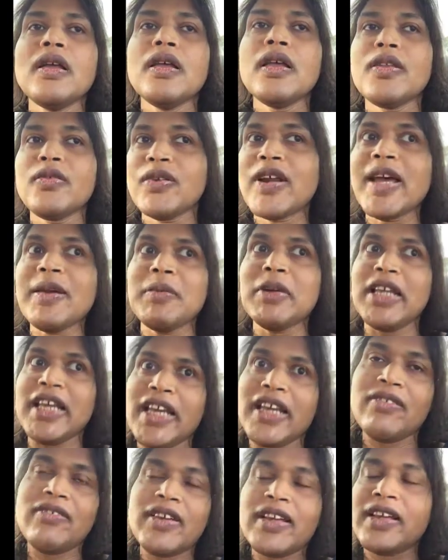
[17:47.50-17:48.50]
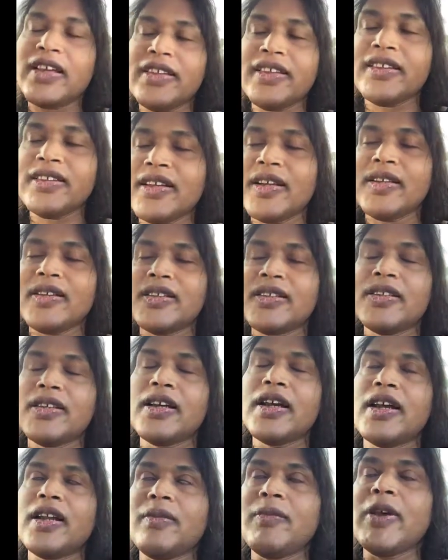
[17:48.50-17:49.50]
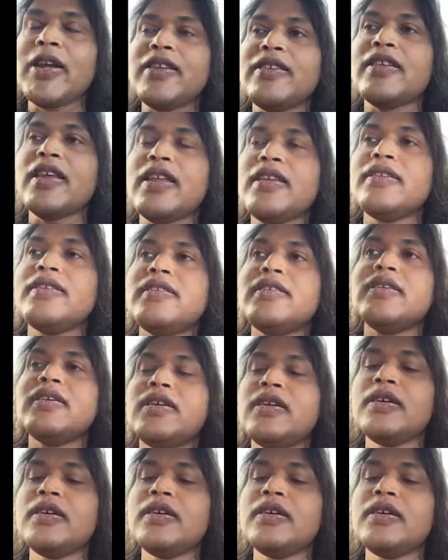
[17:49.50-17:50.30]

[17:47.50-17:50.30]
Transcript: That's what I believe, and I think that kind of makes sense.